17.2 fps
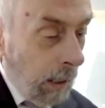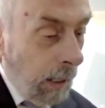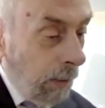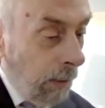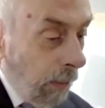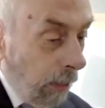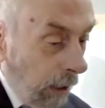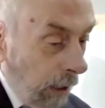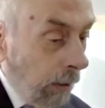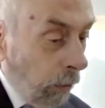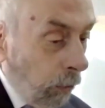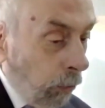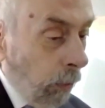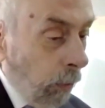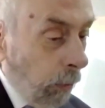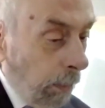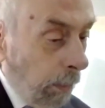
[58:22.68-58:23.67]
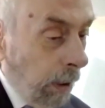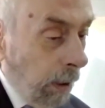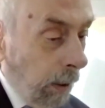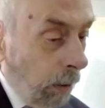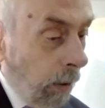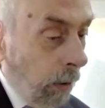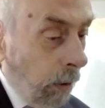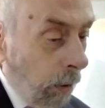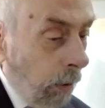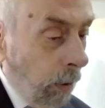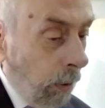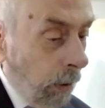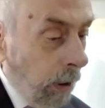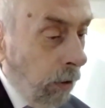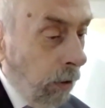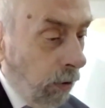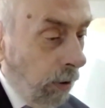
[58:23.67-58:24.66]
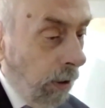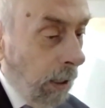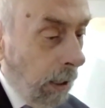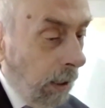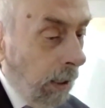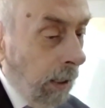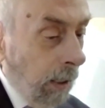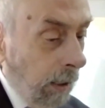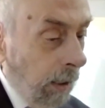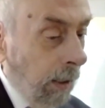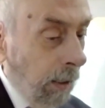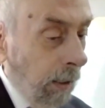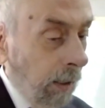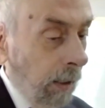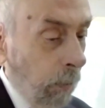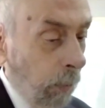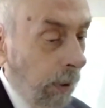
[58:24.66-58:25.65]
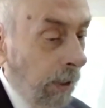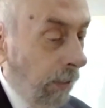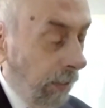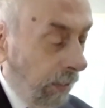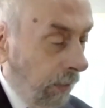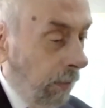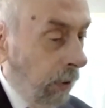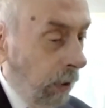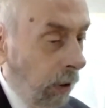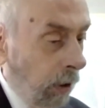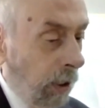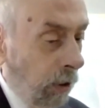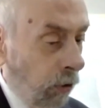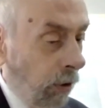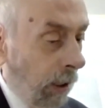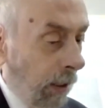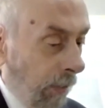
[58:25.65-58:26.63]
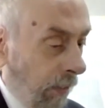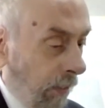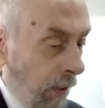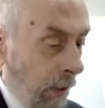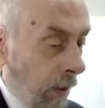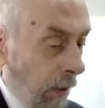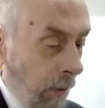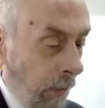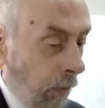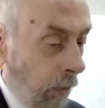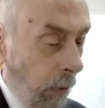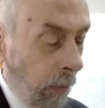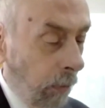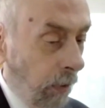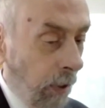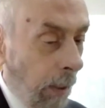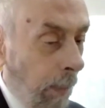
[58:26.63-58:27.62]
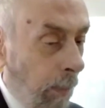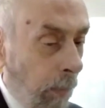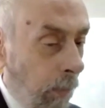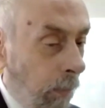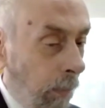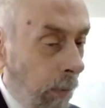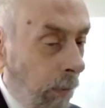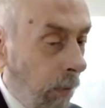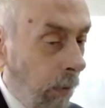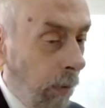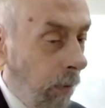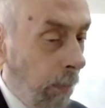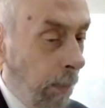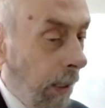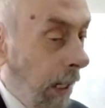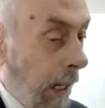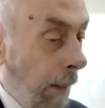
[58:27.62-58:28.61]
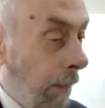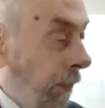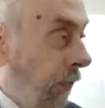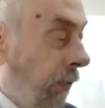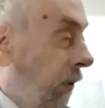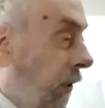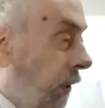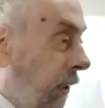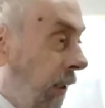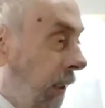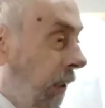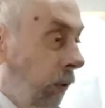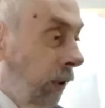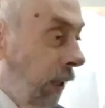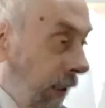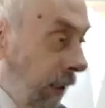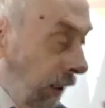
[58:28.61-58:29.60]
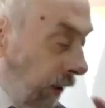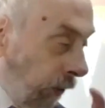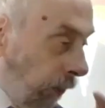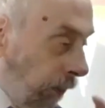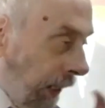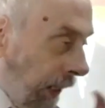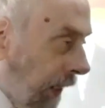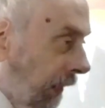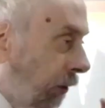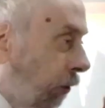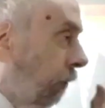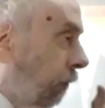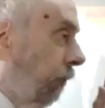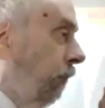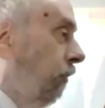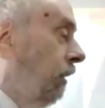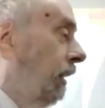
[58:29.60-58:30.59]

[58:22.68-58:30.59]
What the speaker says: I think it would be originally with the initial verb. So some, perhaps in Japanese paradox.